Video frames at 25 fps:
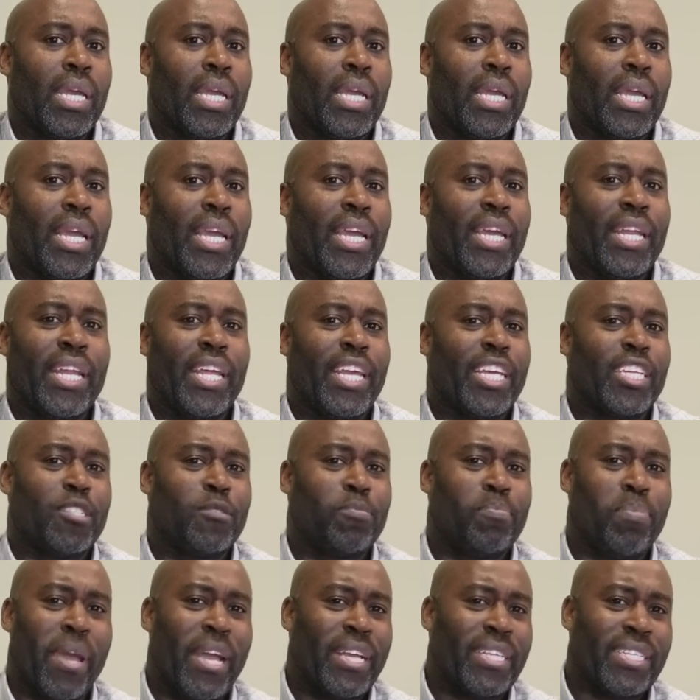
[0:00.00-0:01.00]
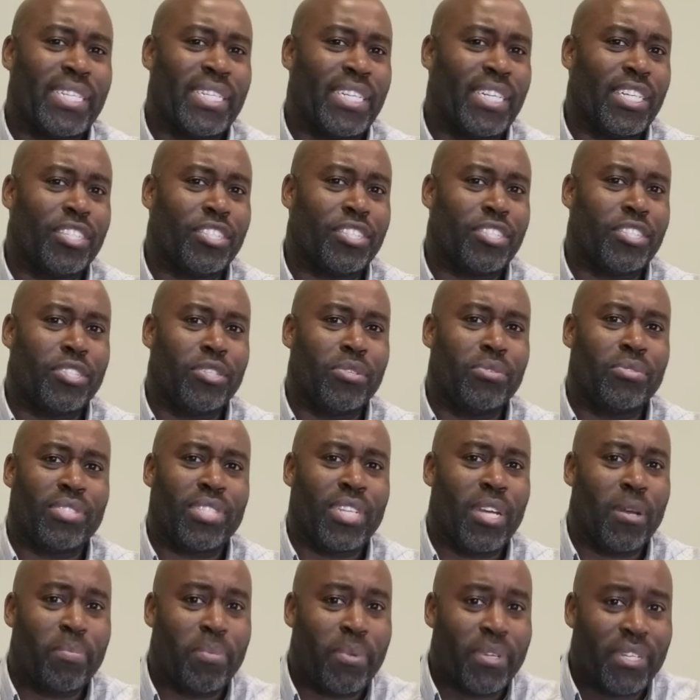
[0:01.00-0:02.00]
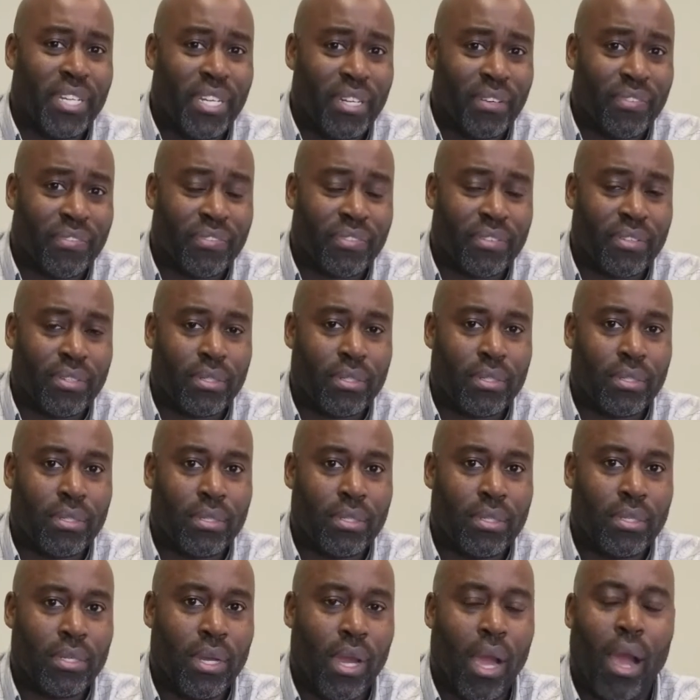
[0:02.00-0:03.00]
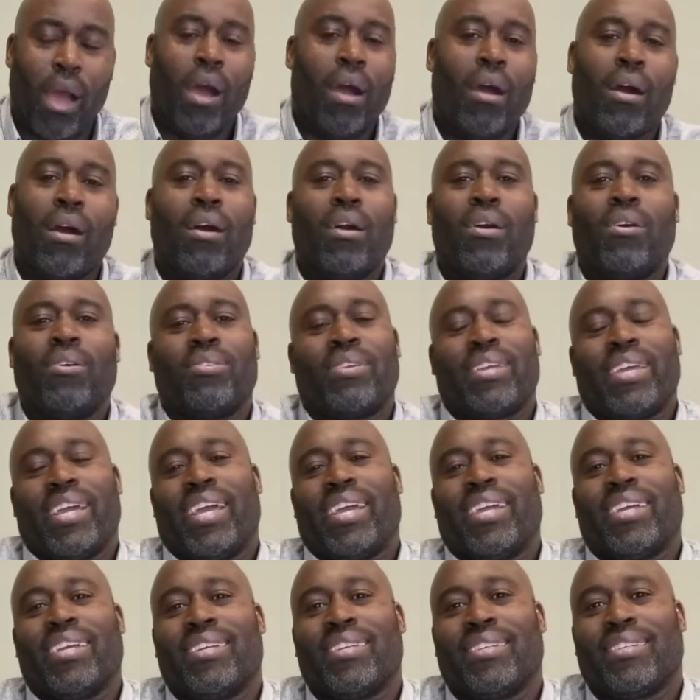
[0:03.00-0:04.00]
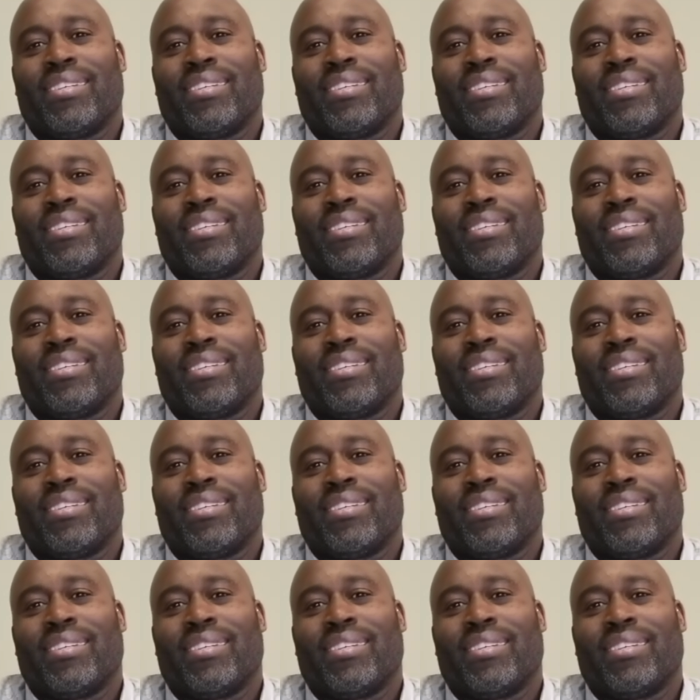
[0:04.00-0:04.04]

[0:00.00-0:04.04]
and expected us to do something different. Okay.